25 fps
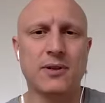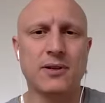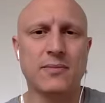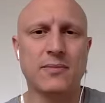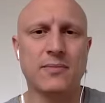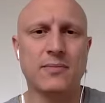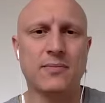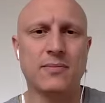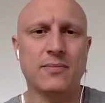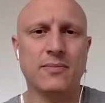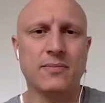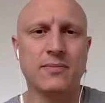to
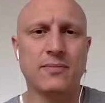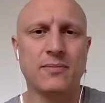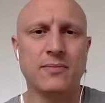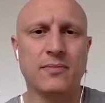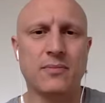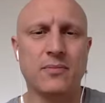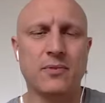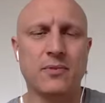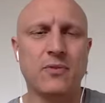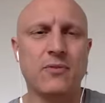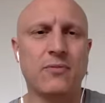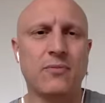
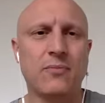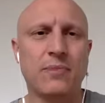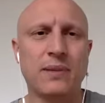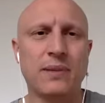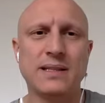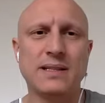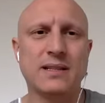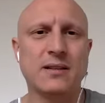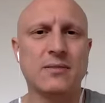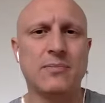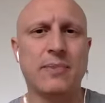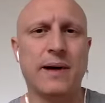move
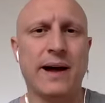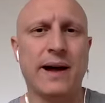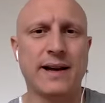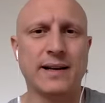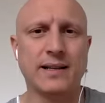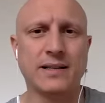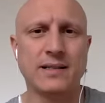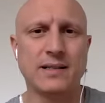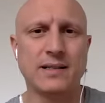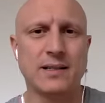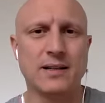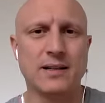bits and
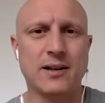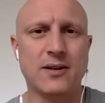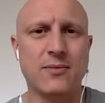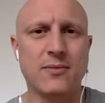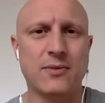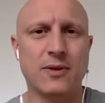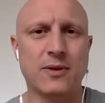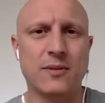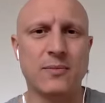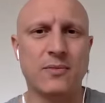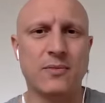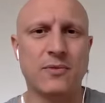bytes. They don't
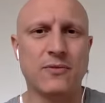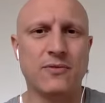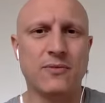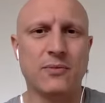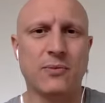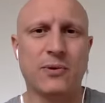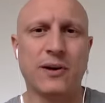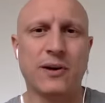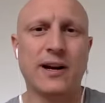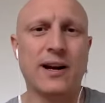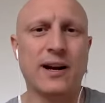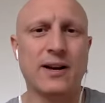want to move
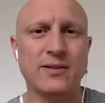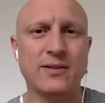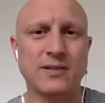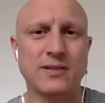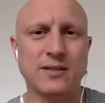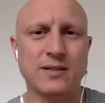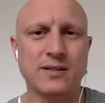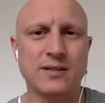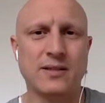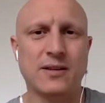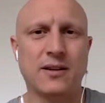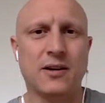
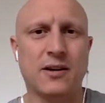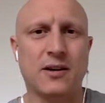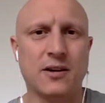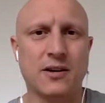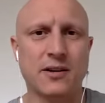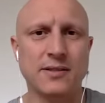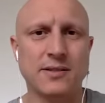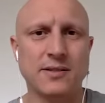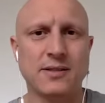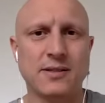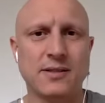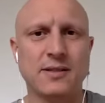warehouses and
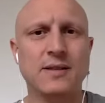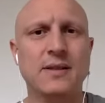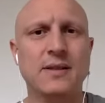cars.